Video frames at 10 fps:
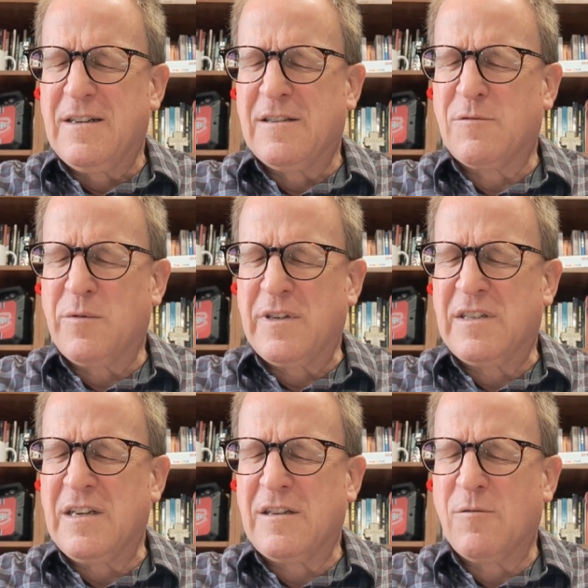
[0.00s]
as we
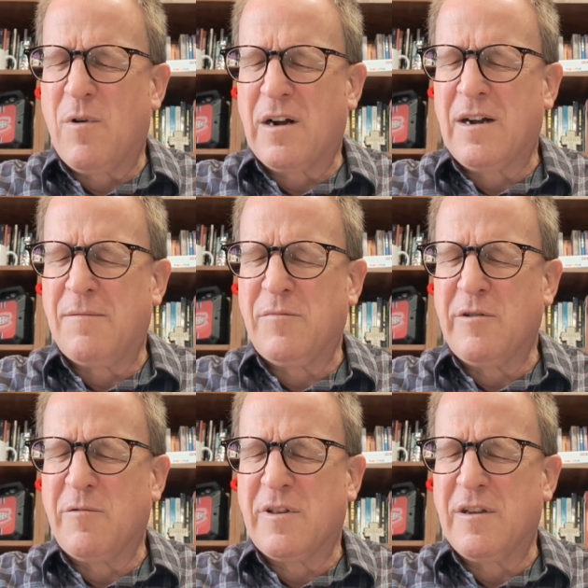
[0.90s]
seek to walk humbly
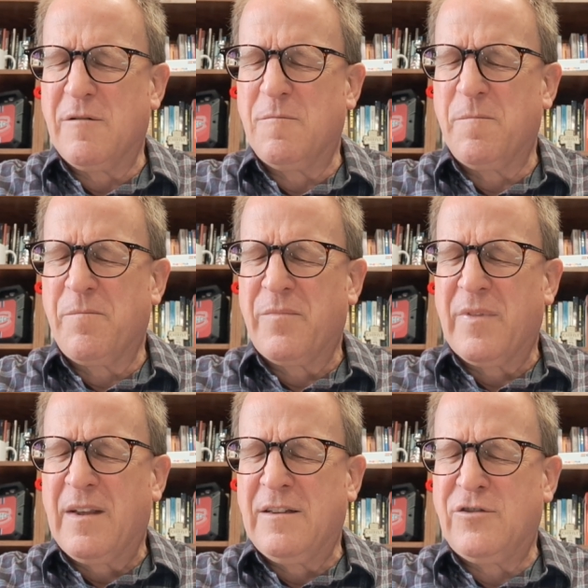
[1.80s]
with you.
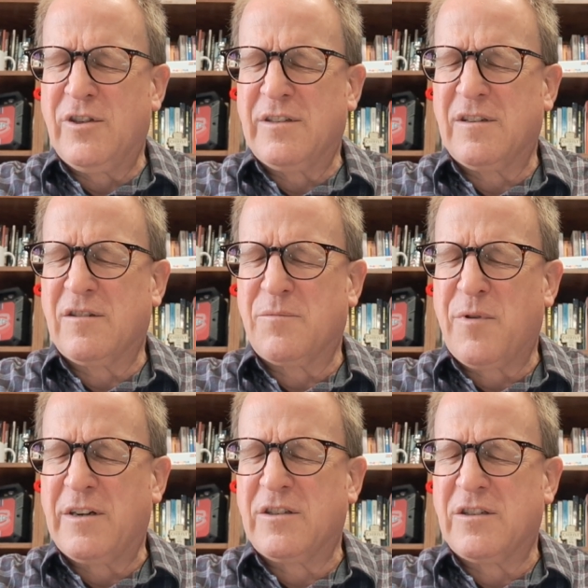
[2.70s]
In Jesus'
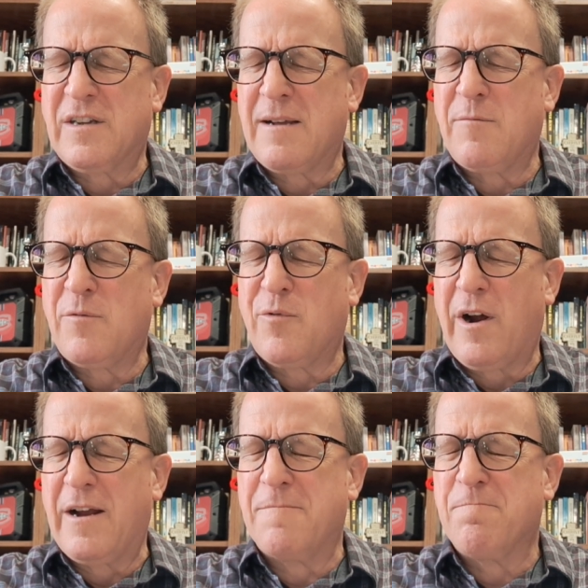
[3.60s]
precious name we
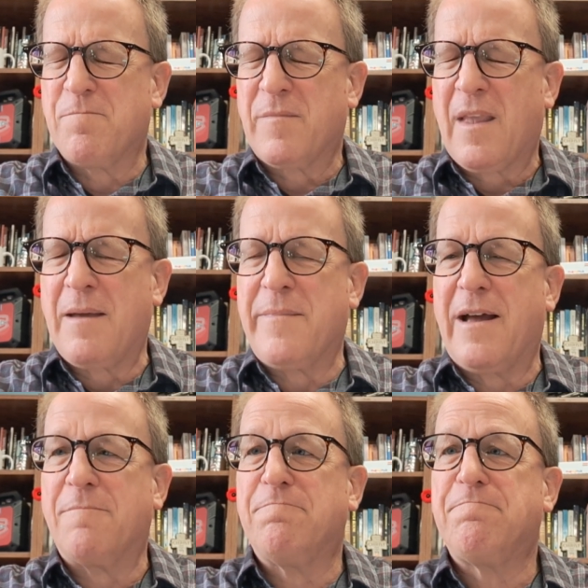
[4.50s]
pray.
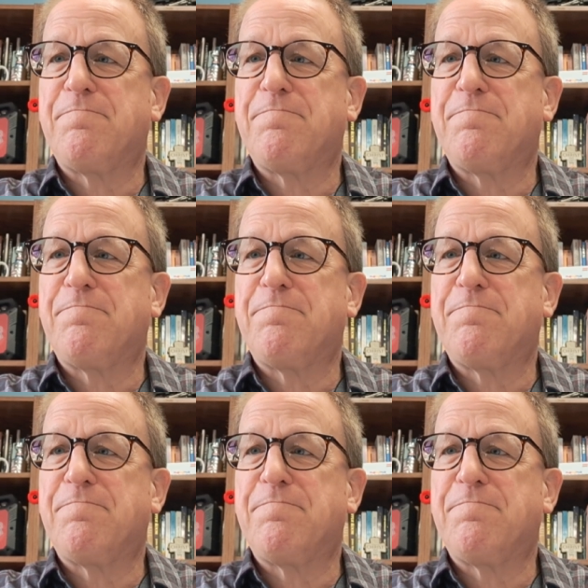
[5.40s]
Amen.